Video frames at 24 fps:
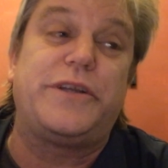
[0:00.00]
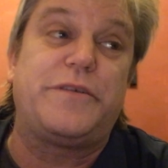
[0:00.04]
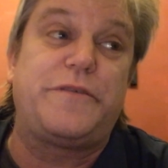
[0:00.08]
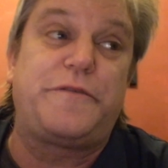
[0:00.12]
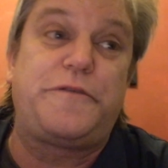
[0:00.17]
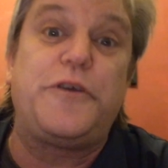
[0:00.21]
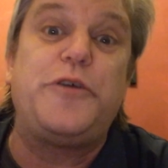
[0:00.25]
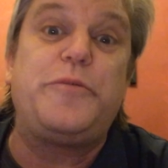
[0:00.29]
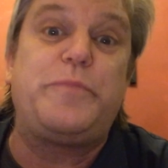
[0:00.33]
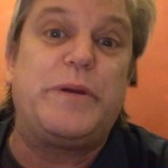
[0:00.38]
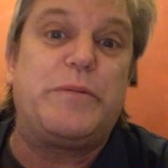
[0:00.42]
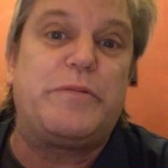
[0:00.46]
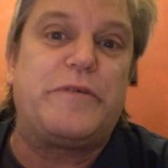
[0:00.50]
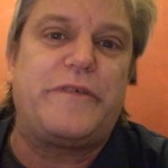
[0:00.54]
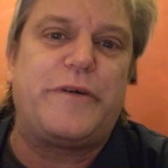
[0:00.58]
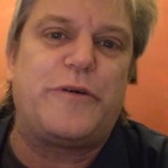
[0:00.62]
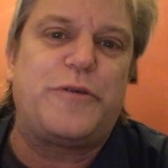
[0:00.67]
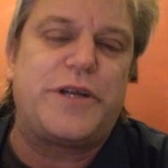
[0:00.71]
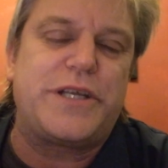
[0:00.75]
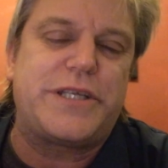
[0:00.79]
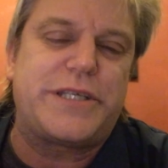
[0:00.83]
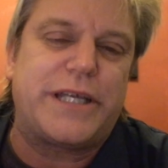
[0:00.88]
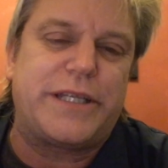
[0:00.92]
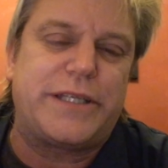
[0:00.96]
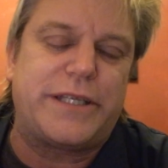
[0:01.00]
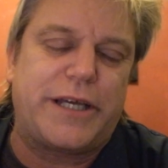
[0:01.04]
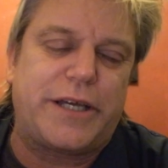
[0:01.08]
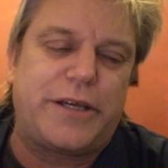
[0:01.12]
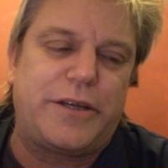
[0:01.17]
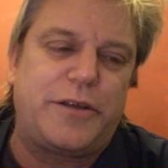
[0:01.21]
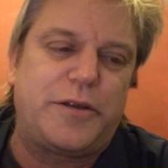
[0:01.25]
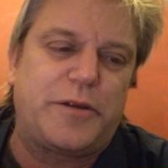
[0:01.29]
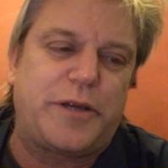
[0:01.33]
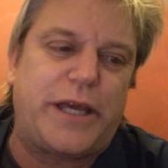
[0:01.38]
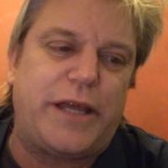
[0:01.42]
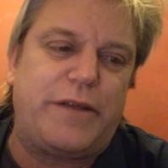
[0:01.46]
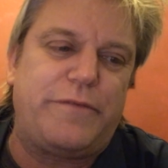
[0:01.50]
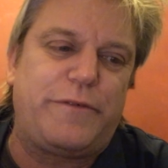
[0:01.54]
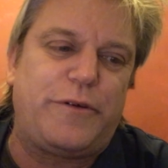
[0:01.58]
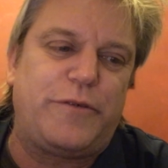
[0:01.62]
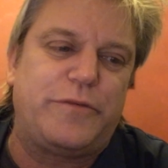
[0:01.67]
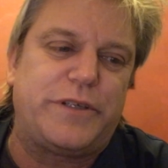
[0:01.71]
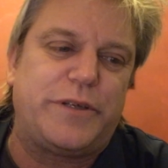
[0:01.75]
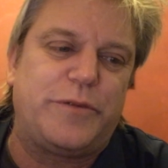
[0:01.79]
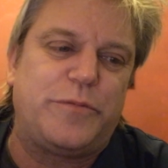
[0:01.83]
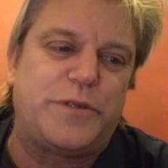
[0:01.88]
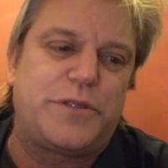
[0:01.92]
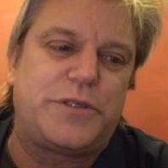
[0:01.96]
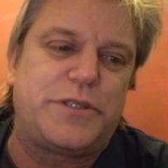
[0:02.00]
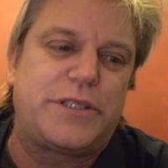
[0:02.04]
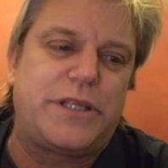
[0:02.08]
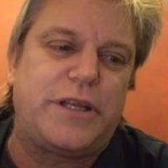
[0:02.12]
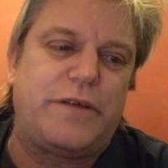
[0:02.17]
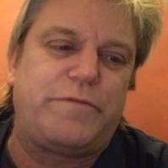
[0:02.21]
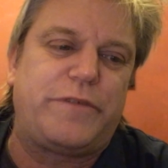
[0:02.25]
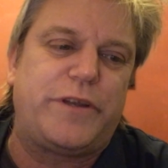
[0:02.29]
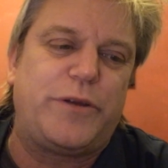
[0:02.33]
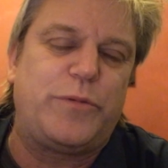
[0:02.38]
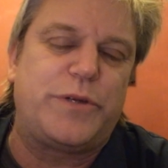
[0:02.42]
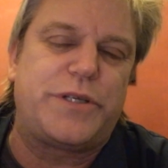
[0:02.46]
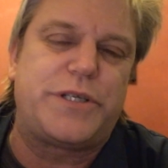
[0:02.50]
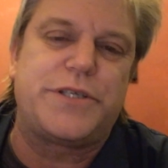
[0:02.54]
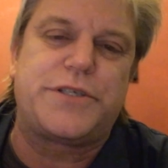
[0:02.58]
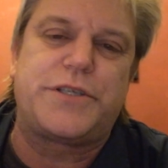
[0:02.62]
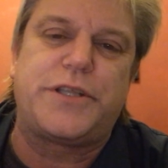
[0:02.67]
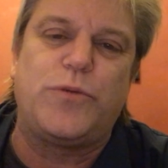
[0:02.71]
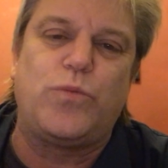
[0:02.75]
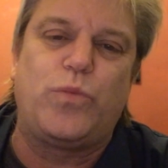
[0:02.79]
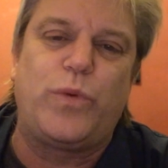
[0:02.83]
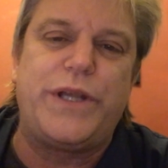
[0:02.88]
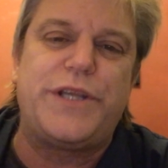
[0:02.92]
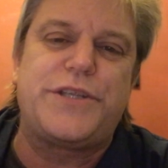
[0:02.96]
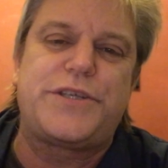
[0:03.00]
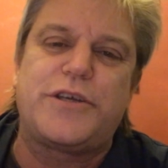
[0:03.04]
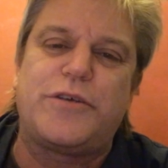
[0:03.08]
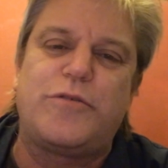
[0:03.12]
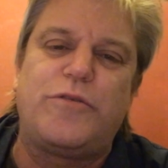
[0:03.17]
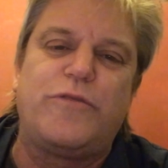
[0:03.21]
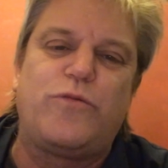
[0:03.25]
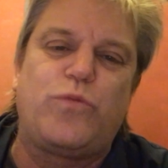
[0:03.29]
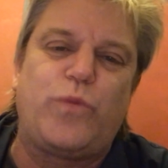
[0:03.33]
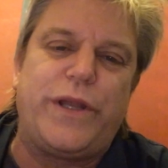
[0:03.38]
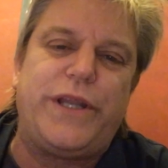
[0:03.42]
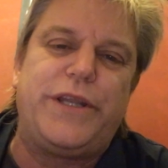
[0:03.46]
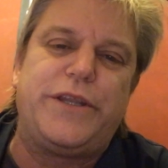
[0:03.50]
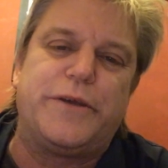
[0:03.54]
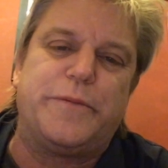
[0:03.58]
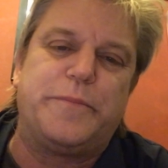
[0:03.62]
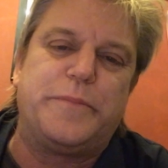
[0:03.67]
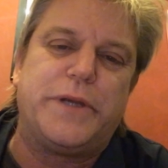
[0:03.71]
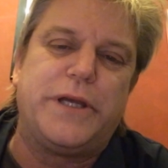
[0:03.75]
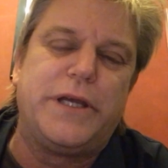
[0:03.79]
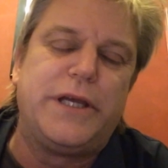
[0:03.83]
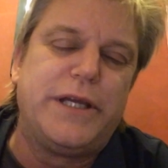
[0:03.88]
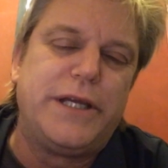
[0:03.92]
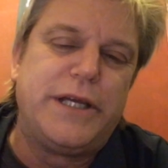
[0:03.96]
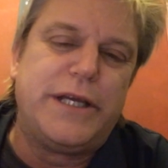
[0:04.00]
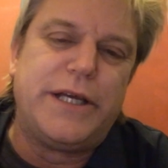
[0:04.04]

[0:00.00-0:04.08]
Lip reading: And a few people have already said they're going to get involved in it, which is lovely, which is the Winter of Wyndham.